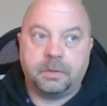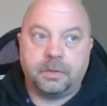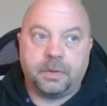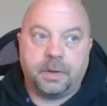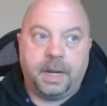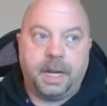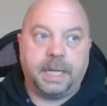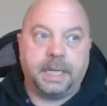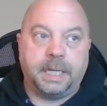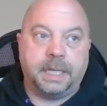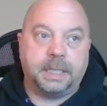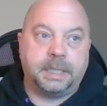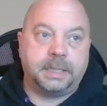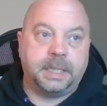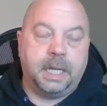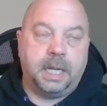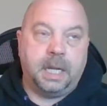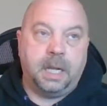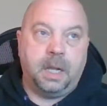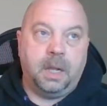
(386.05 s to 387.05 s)
trying to
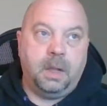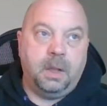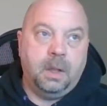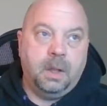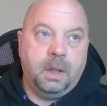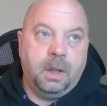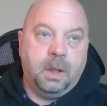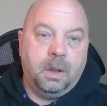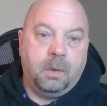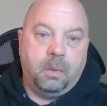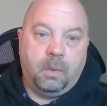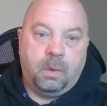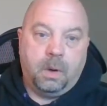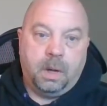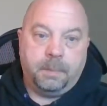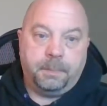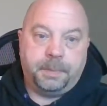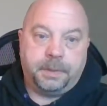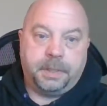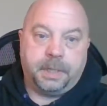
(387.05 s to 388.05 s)
sell
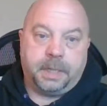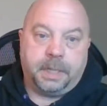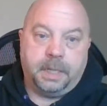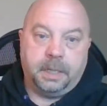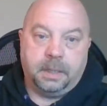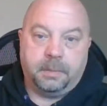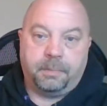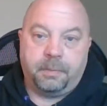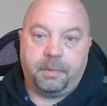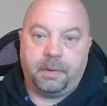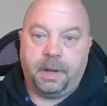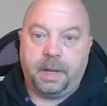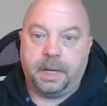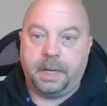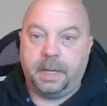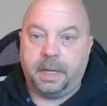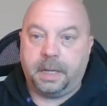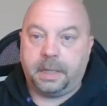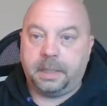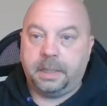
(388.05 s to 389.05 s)
one particular
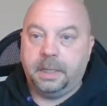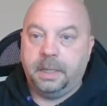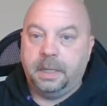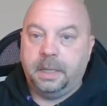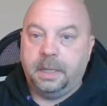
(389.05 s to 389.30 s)
product